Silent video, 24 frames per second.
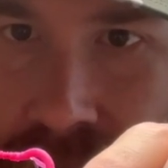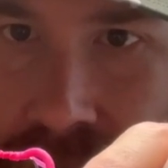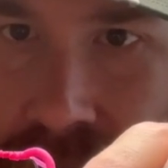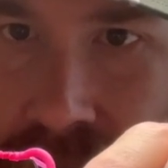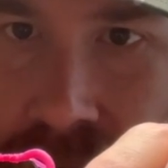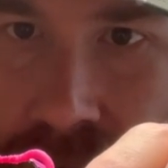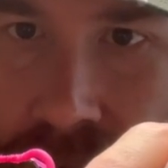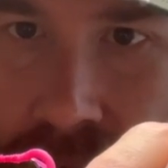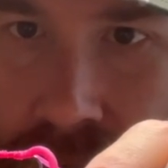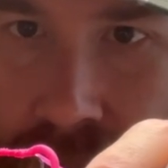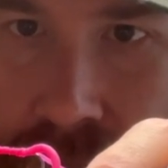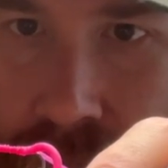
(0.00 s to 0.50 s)

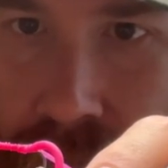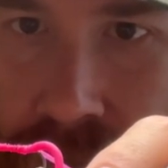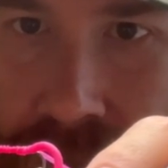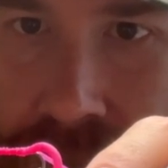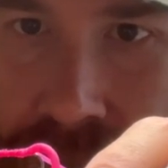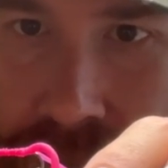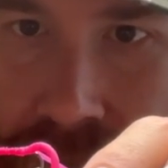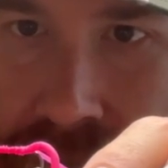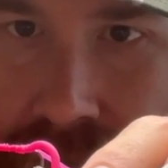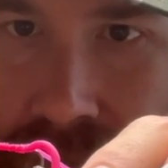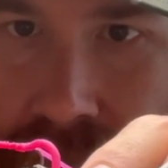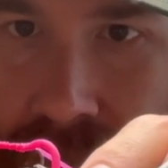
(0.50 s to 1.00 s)
All right, once
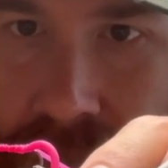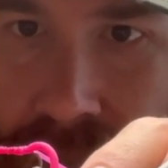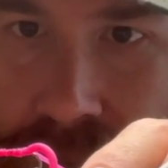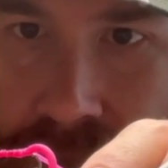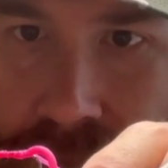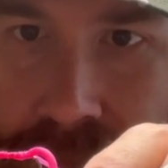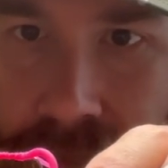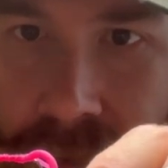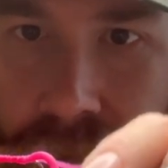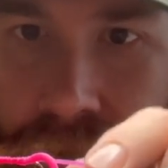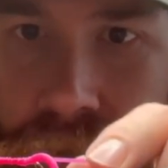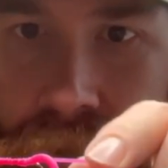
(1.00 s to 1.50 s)
you're
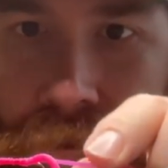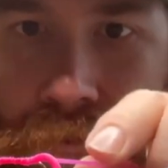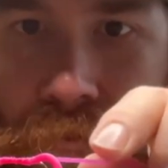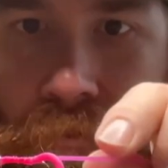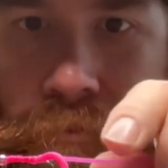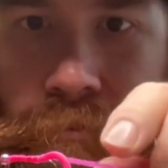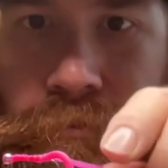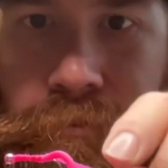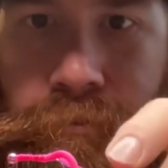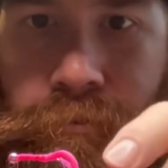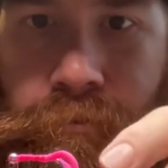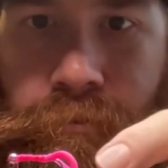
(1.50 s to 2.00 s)
satisfied,
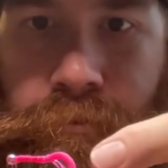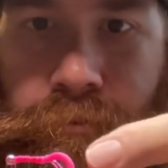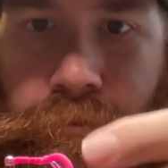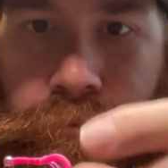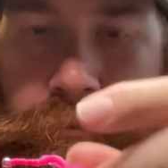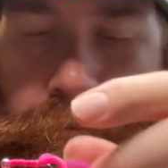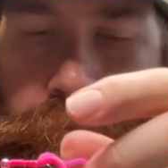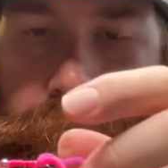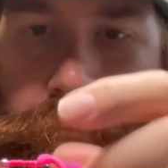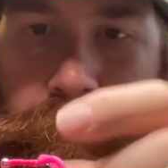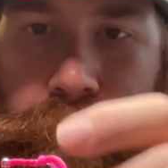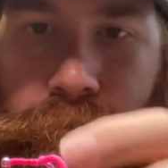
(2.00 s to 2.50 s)

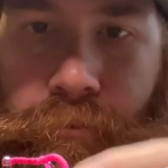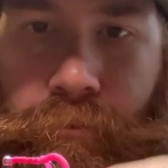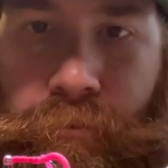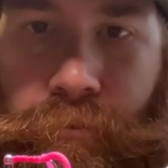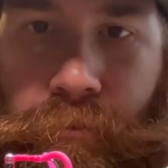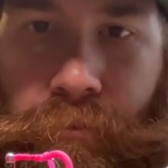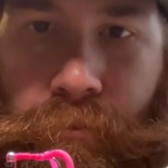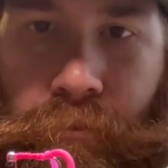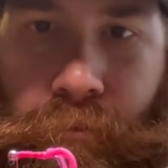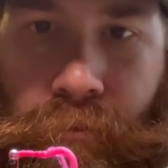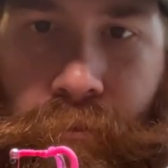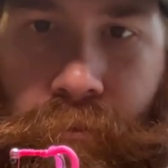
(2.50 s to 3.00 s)

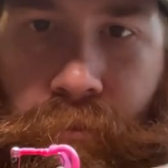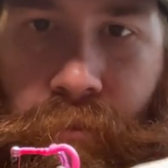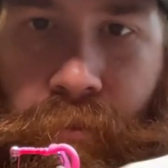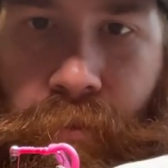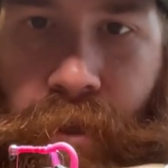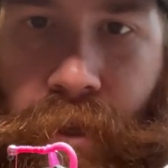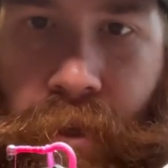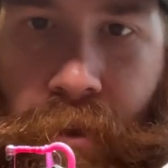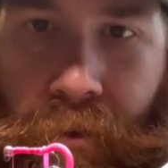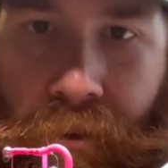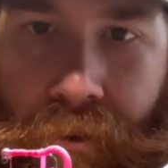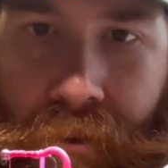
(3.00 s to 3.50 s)

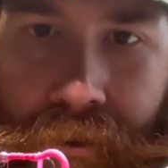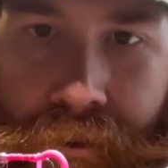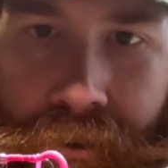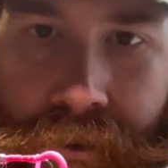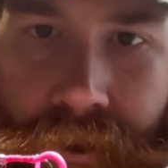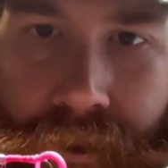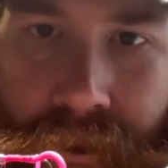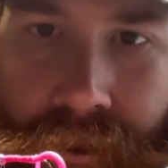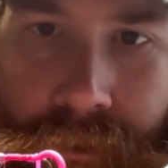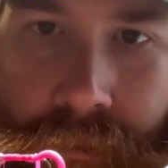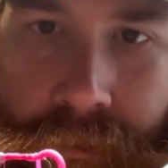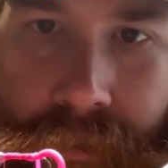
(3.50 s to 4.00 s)
that looks
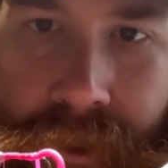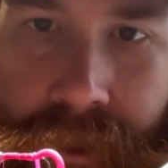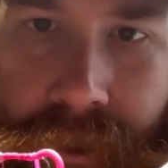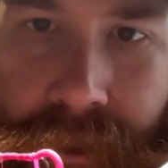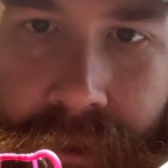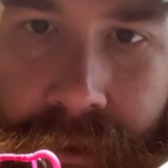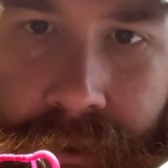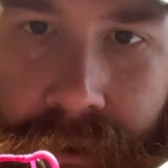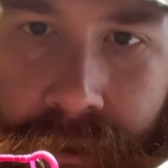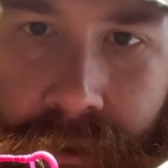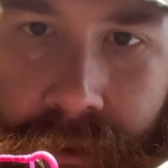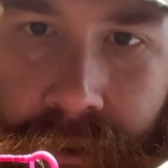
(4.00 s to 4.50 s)
good to me.
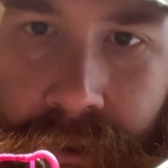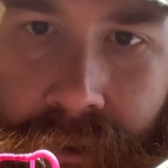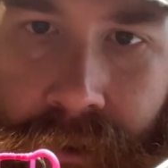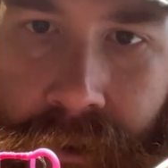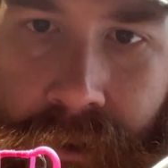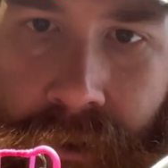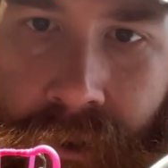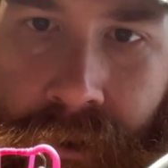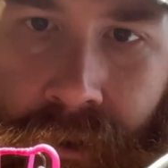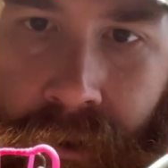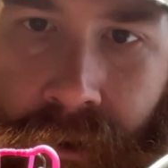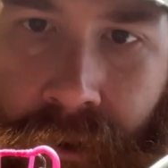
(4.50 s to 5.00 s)

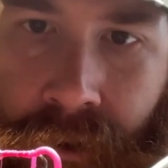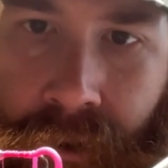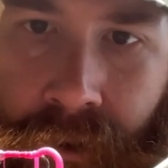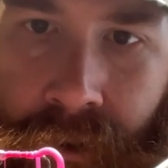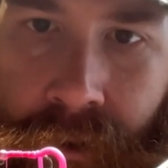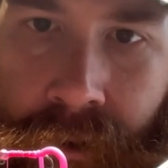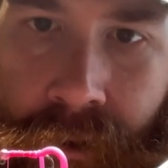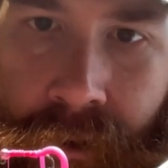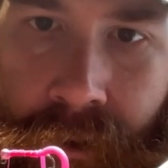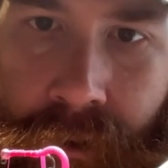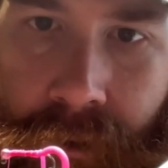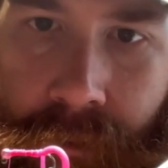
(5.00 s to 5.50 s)

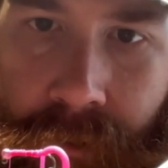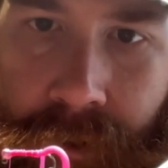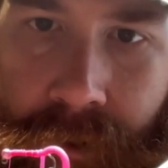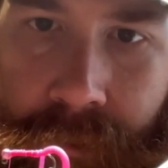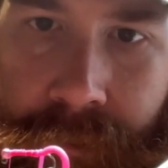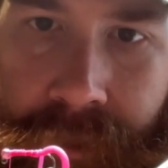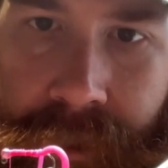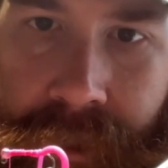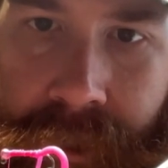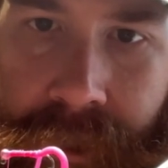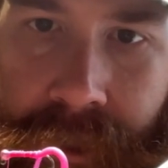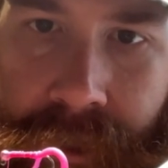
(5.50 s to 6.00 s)
I'm going to
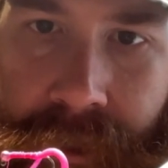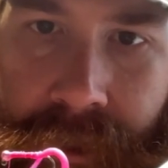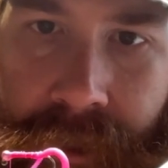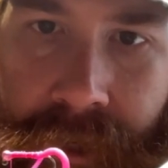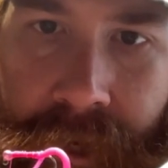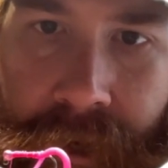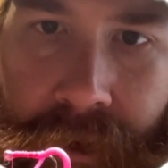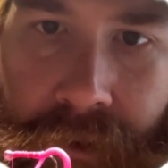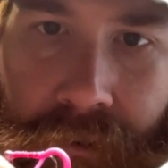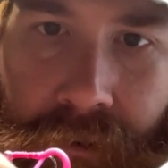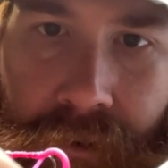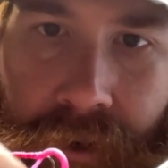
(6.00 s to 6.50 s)
begin
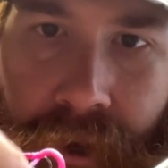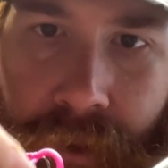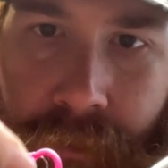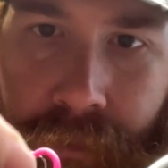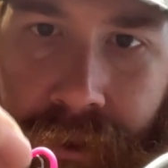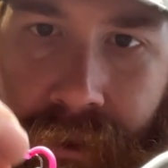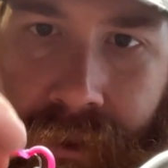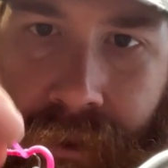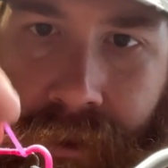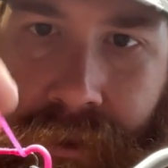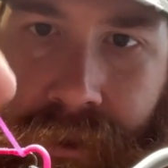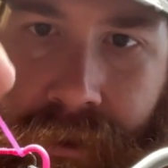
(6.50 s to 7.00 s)
counter
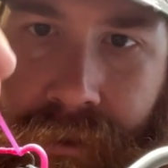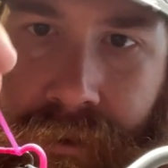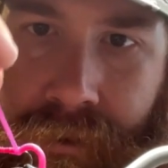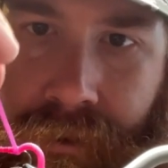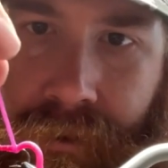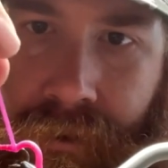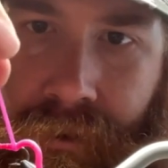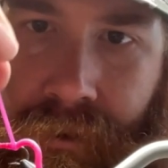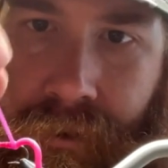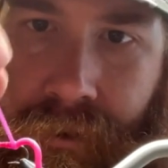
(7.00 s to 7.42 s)
wrapping this.